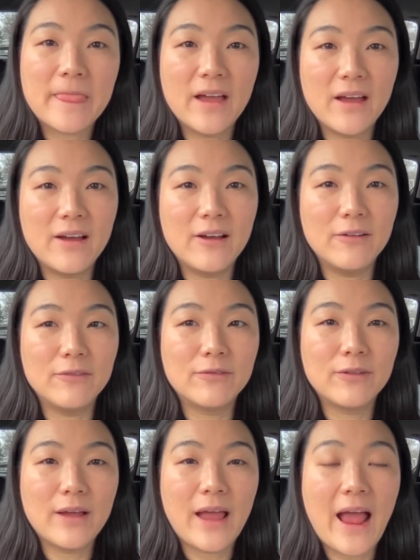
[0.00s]
of
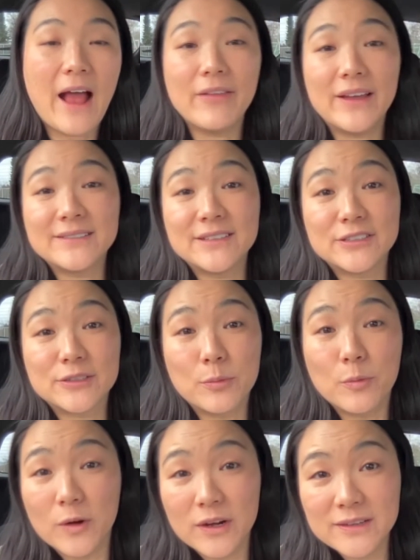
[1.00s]
how that
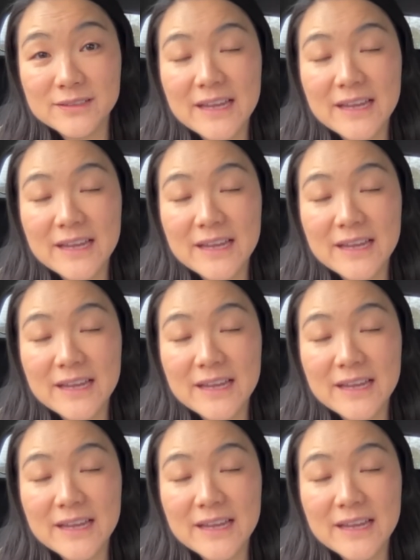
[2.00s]
system works.